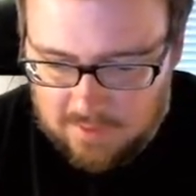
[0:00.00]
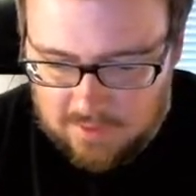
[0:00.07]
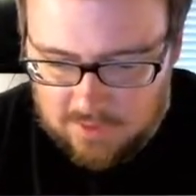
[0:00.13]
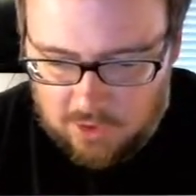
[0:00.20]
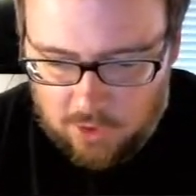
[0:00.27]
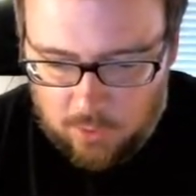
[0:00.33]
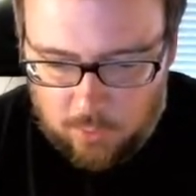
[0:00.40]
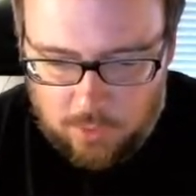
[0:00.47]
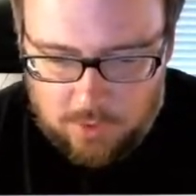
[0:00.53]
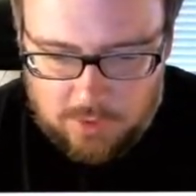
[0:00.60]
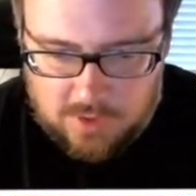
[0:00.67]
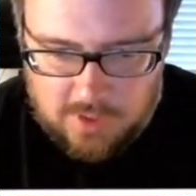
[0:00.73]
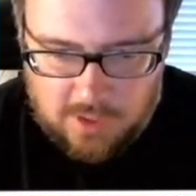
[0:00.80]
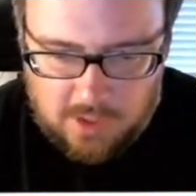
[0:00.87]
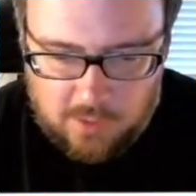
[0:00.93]
Star
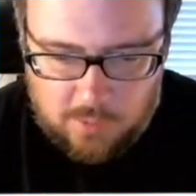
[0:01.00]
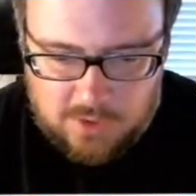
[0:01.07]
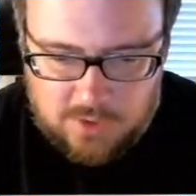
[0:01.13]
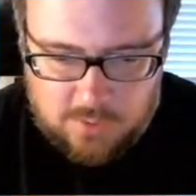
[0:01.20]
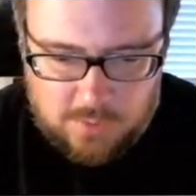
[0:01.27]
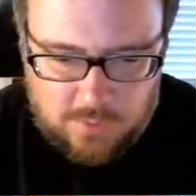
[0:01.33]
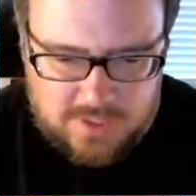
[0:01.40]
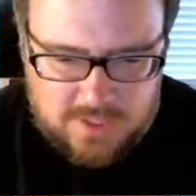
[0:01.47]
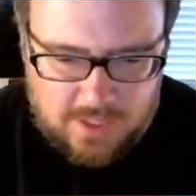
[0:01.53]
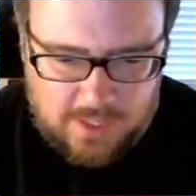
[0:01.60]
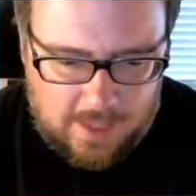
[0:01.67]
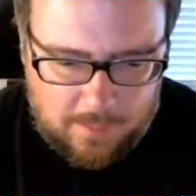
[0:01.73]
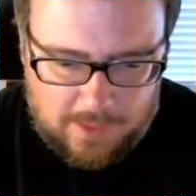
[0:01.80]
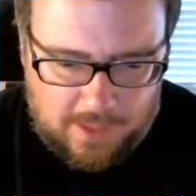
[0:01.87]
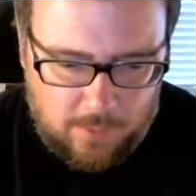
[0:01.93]
Wars, what's the
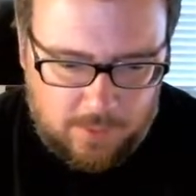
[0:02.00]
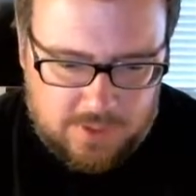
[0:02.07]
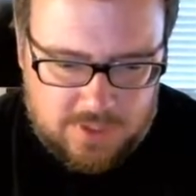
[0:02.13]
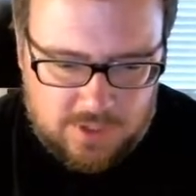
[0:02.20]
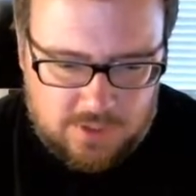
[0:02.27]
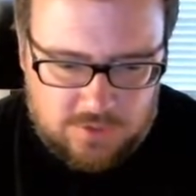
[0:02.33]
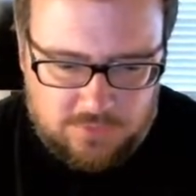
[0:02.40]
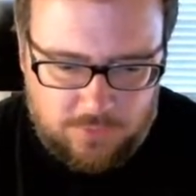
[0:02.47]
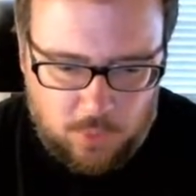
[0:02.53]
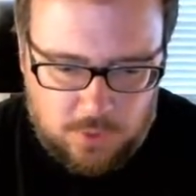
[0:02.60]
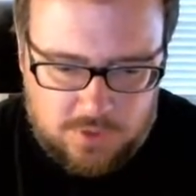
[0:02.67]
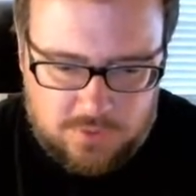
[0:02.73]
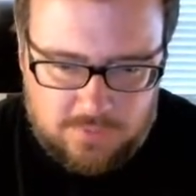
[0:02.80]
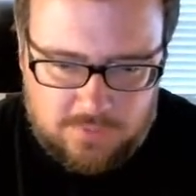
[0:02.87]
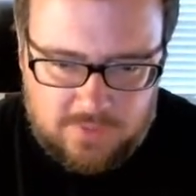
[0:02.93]
name of that one? Is it just
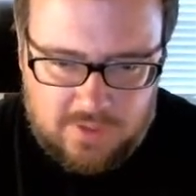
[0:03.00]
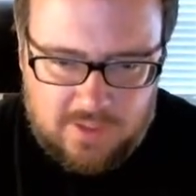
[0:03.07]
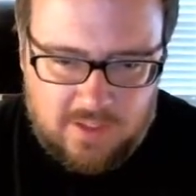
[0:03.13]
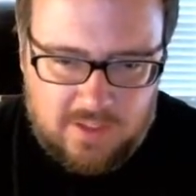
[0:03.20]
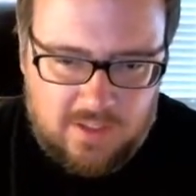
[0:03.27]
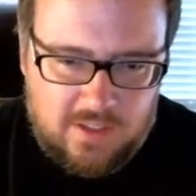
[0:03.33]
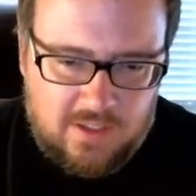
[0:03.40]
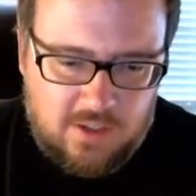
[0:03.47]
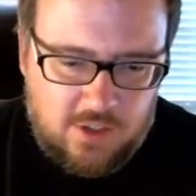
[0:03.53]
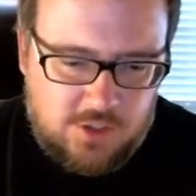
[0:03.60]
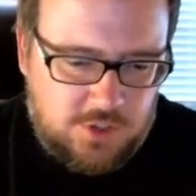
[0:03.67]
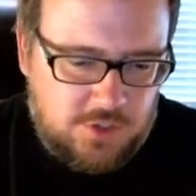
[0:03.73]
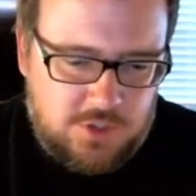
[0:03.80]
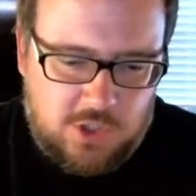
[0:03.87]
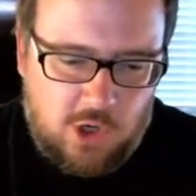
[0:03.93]
Force... Or
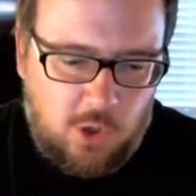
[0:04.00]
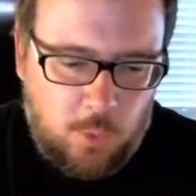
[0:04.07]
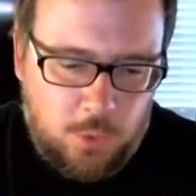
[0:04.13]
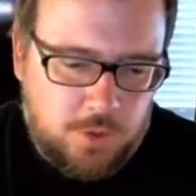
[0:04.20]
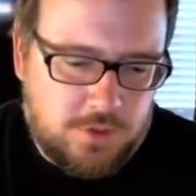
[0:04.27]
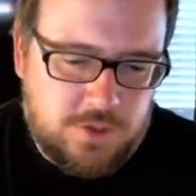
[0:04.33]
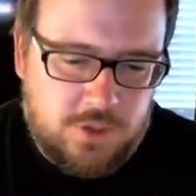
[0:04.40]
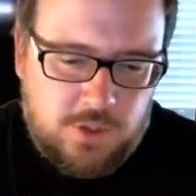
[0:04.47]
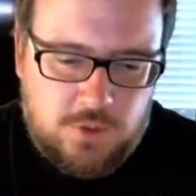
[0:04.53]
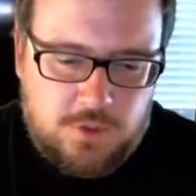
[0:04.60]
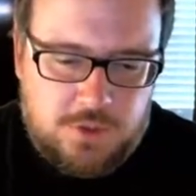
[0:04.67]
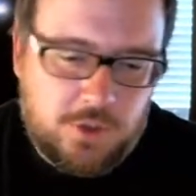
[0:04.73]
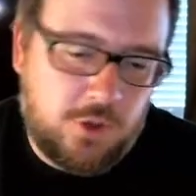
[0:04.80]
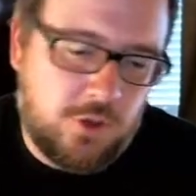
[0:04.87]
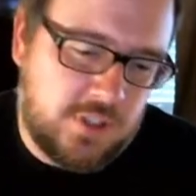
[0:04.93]
just Star Wars, the new
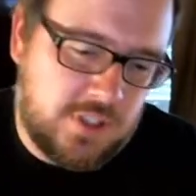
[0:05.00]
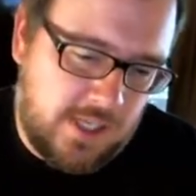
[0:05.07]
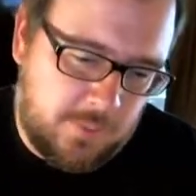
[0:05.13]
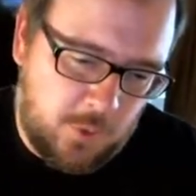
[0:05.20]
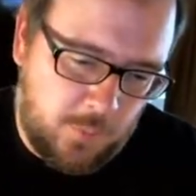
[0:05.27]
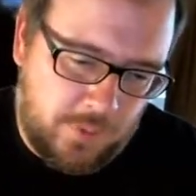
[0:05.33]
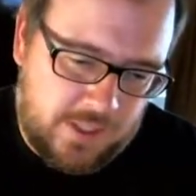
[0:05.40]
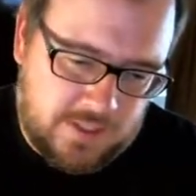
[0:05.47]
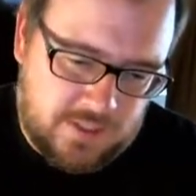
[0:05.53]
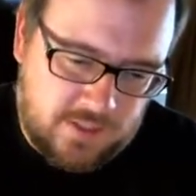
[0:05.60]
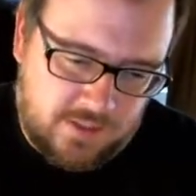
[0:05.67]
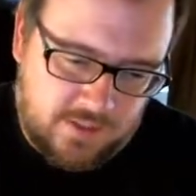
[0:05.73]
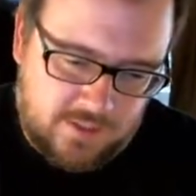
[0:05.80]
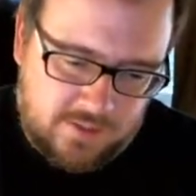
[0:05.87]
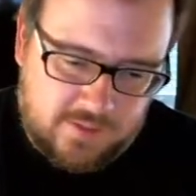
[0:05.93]
Stern table, basically?